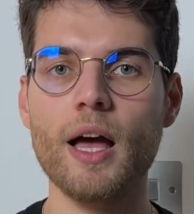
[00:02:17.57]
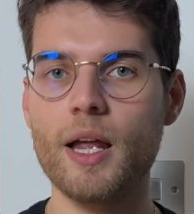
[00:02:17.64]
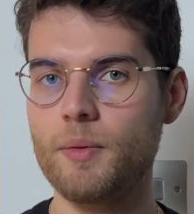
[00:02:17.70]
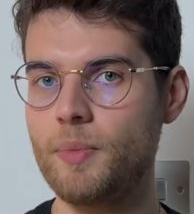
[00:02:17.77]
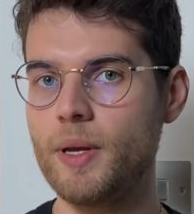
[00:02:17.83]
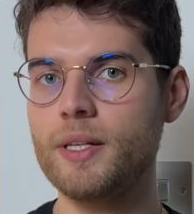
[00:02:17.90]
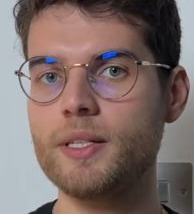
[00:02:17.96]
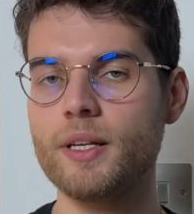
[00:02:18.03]
and
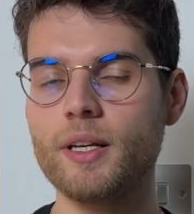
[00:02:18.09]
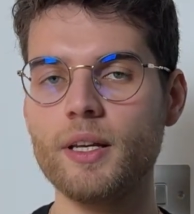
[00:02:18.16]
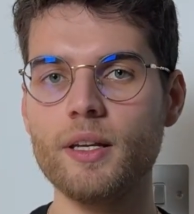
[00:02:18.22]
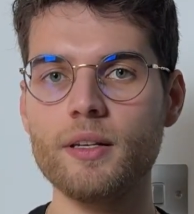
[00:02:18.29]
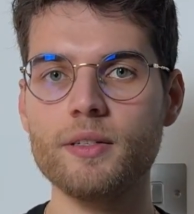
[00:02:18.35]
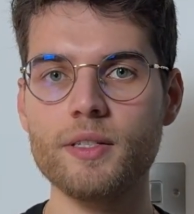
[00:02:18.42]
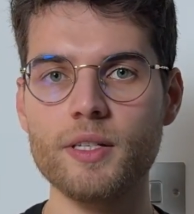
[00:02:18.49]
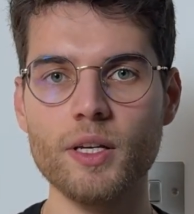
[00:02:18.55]
basically
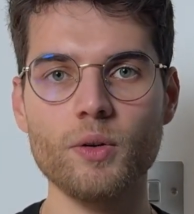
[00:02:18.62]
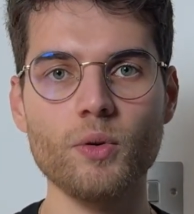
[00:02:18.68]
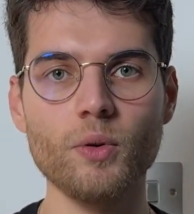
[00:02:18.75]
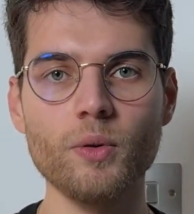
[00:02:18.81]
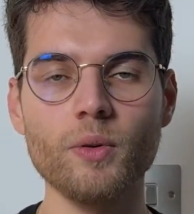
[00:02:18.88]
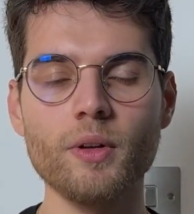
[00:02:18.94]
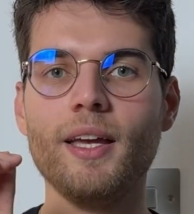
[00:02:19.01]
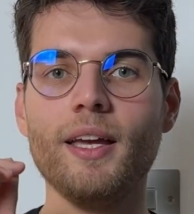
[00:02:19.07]
S Q
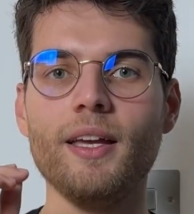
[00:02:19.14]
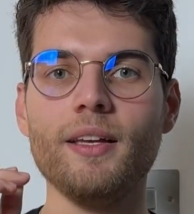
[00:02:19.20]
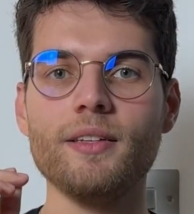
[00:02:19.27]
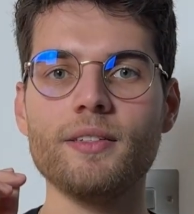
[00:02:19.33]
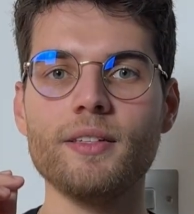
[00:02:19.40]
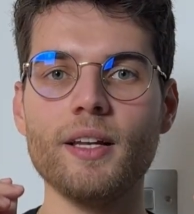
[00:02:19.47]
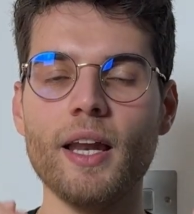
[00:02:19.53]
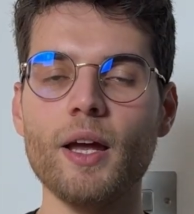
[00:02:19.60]
L
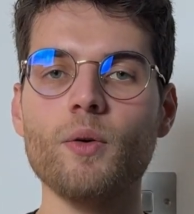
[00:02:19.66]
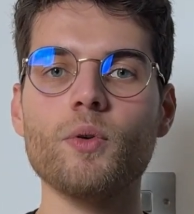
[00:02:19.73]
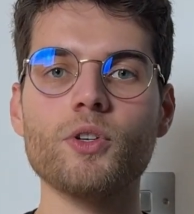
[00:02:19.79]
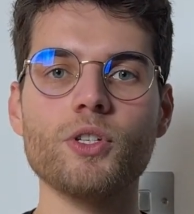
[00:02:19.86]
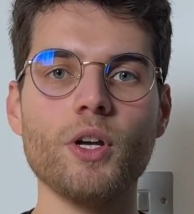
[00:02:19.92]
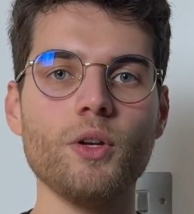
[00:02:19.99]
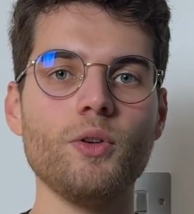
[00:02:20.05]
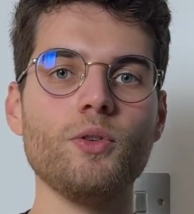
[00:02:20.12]
is the language
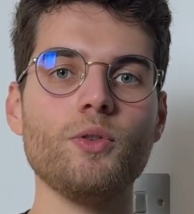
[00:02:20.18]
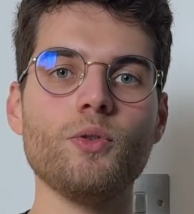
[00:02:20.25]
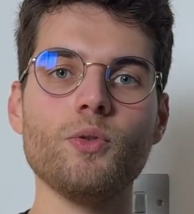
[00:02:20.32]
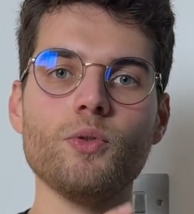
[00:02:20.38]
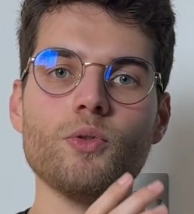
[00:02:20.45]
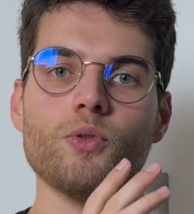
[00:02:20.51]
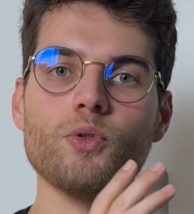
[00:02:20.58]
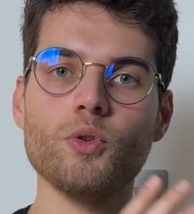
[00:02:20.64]
that you
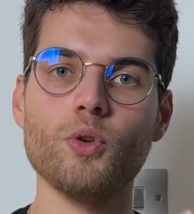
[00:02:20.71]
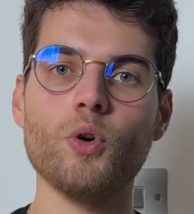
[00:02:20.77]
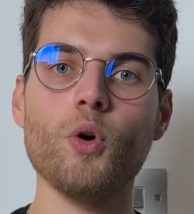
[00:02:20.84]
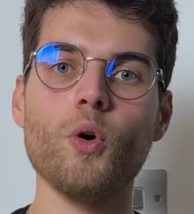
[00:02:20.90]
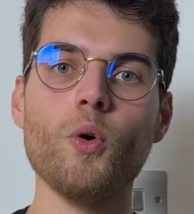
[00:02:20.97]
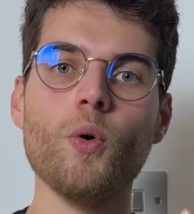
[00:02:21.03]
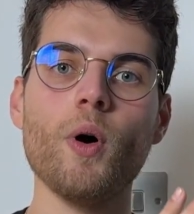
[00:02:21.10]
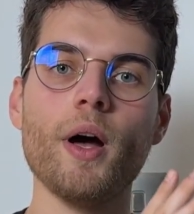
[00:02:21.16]
use to
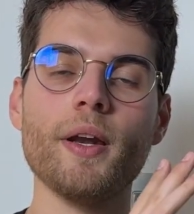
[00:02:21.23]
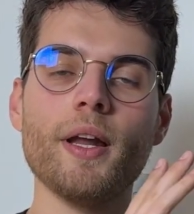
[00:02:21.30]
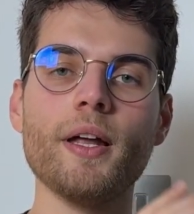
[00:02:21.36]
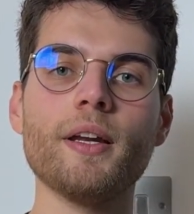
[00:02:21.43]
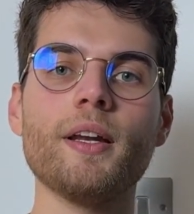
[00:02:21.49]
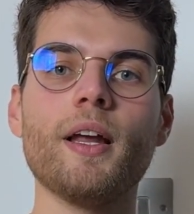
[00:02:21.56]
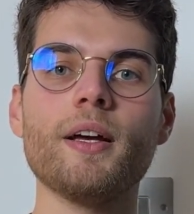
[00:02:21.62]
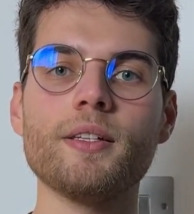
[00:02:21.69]
go and
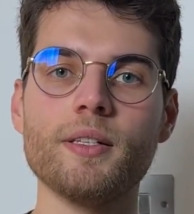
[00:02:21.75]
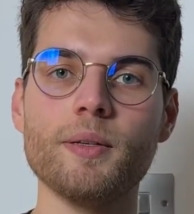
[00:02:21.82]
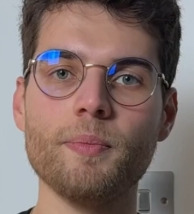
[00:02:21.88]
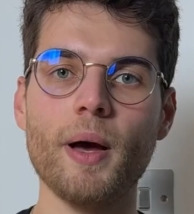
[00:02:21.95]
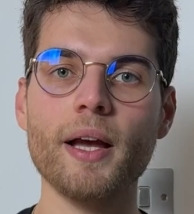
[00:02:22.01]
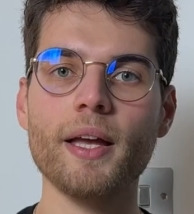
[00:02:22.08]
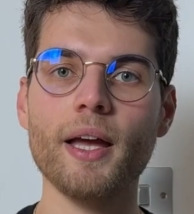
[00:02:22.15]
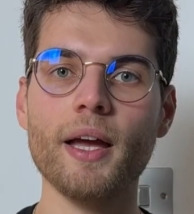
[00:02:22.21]
analyze the
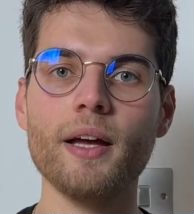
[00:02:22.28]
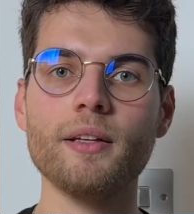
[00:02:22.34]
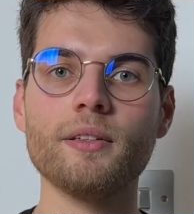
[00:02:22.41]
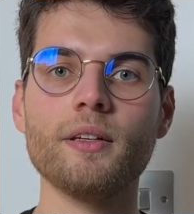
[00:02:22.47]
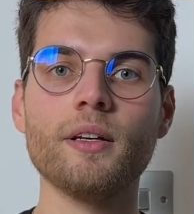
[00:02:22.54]
backend,